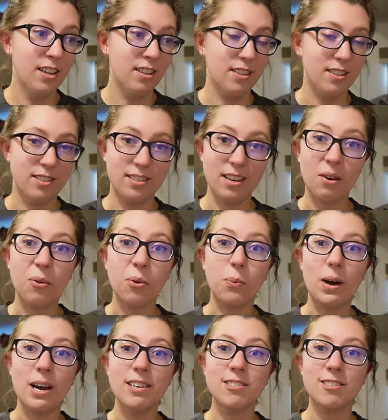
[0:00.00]
the
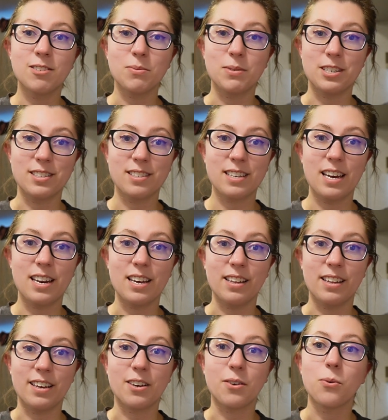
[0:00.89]
Southwest when it's
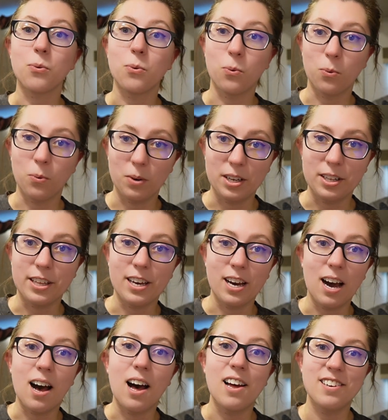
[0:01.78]
getting like really
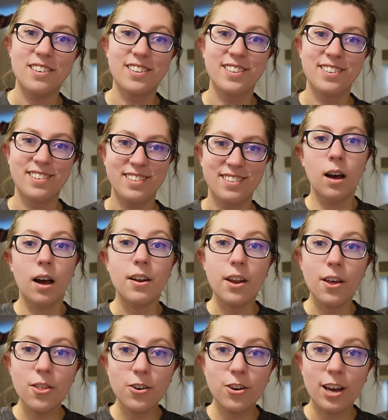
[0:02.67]
hot.
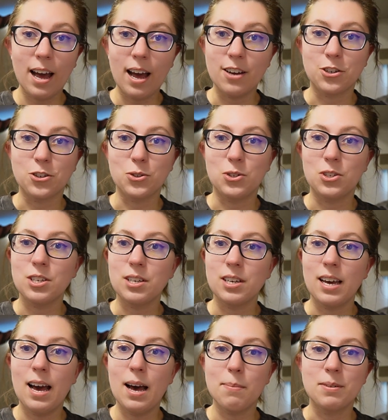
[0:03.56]
Another casualty
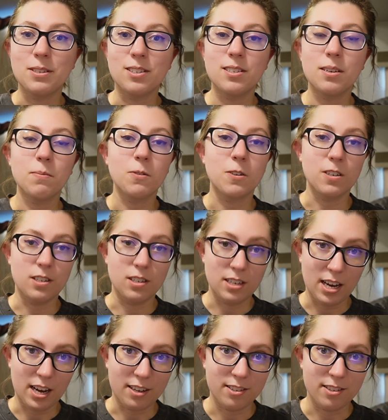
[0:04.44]
happened somewhere in
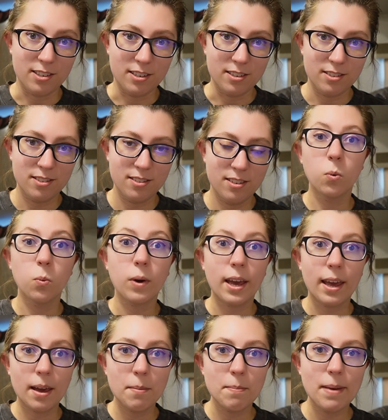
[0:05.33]
Texas. We
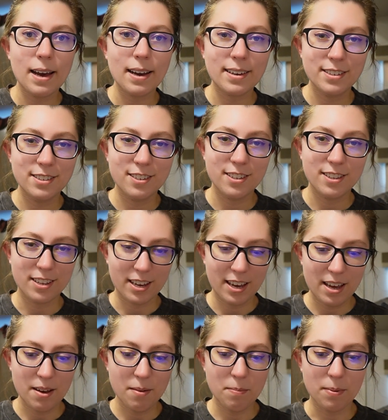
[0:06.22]
came back into the
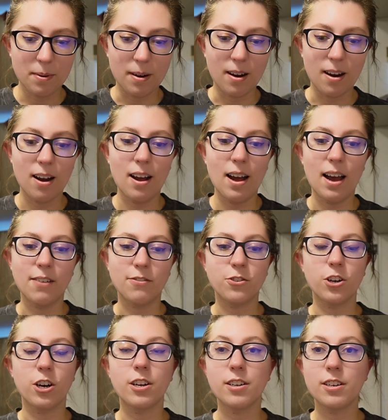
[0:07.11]
camper
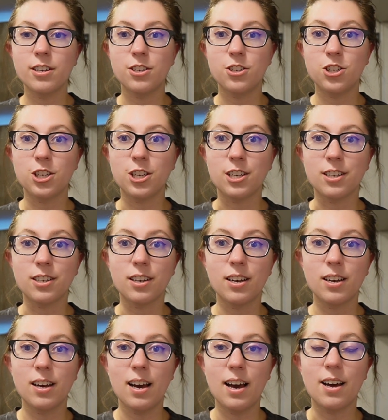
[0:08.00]
after unhitching
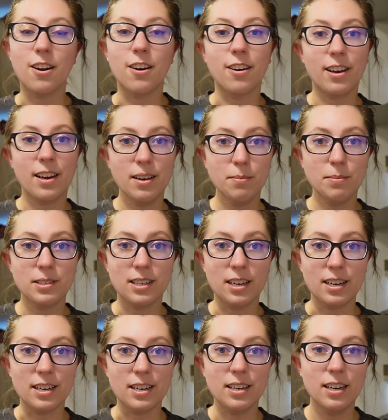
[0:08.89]
at our
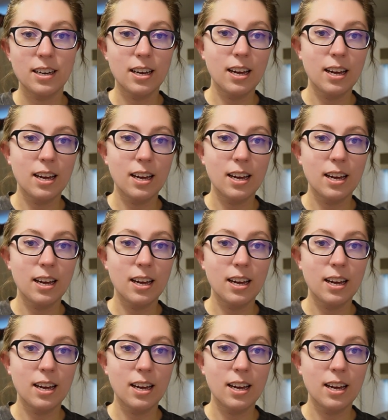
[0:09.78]
campsite,